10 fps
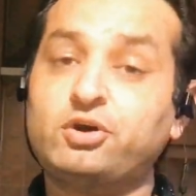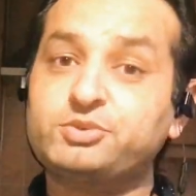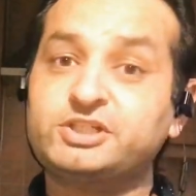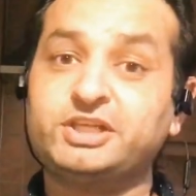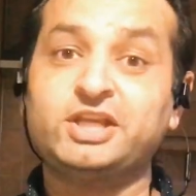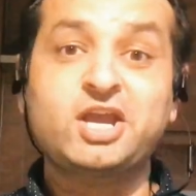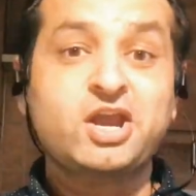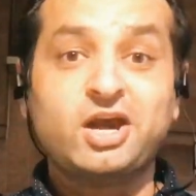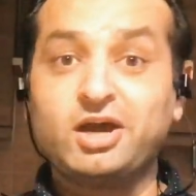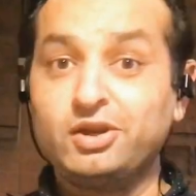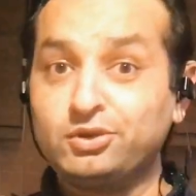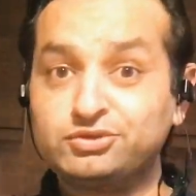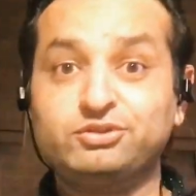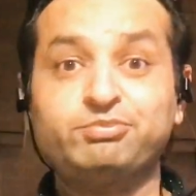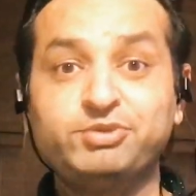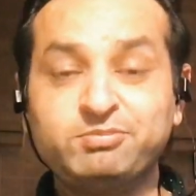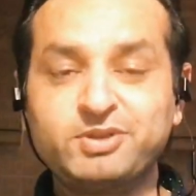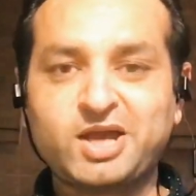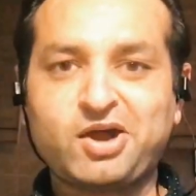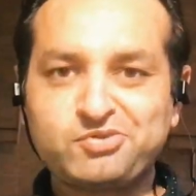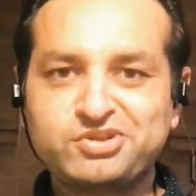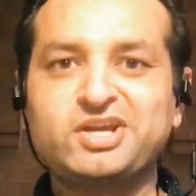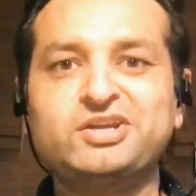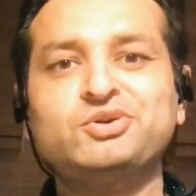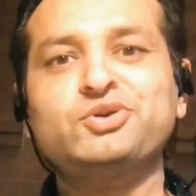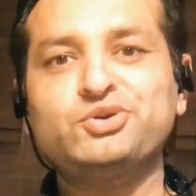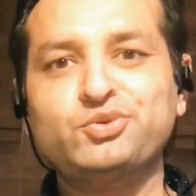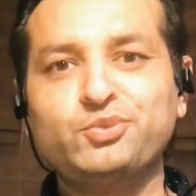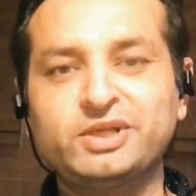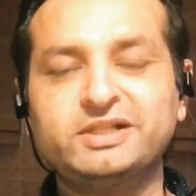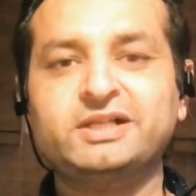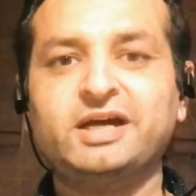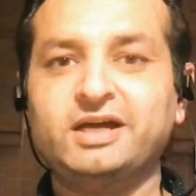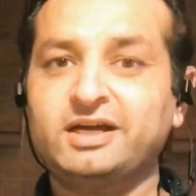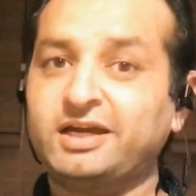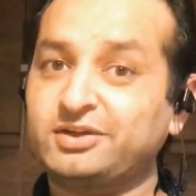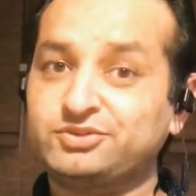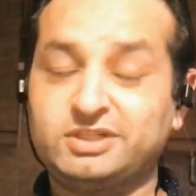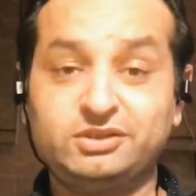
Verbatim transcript: Obviously, lots of people out there, you will actually,